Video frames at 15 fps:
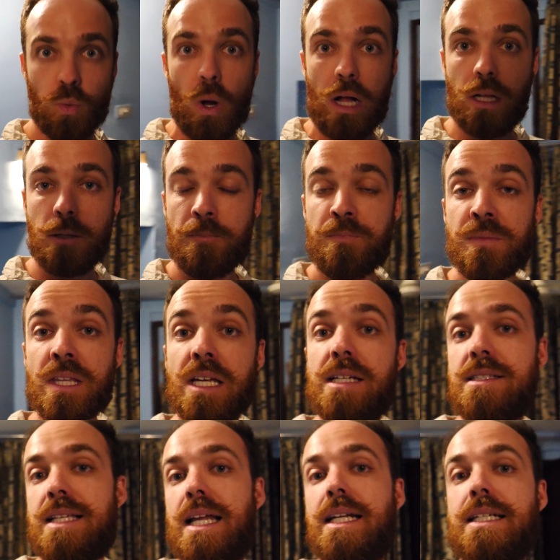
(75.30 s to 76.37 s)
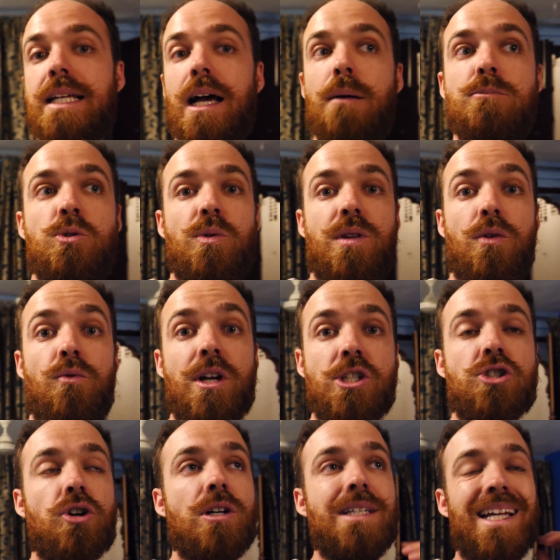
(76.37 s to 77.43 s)
well is that it comes with a
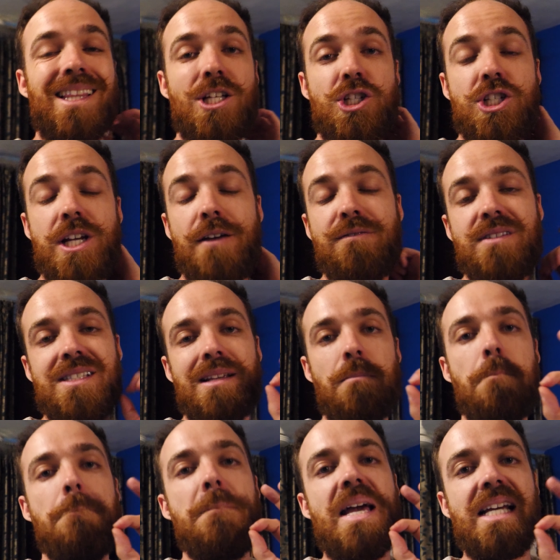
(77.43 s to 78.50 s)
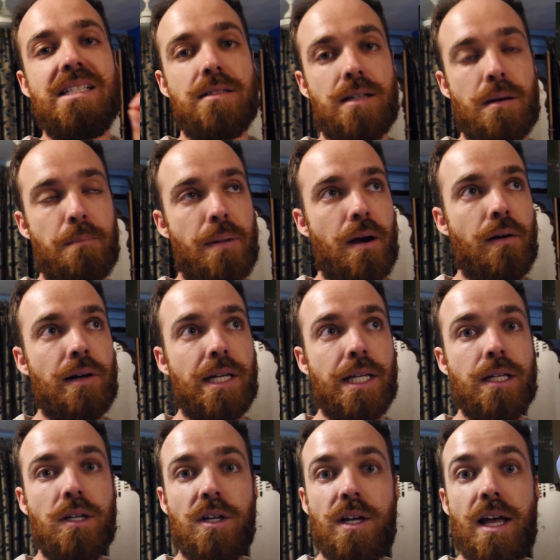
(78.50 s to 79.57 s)
restaurant and the chef is amazing apparently,
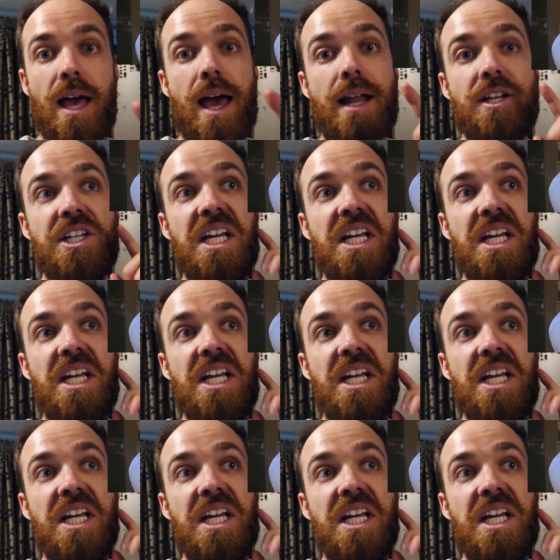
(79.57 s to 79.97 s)
and you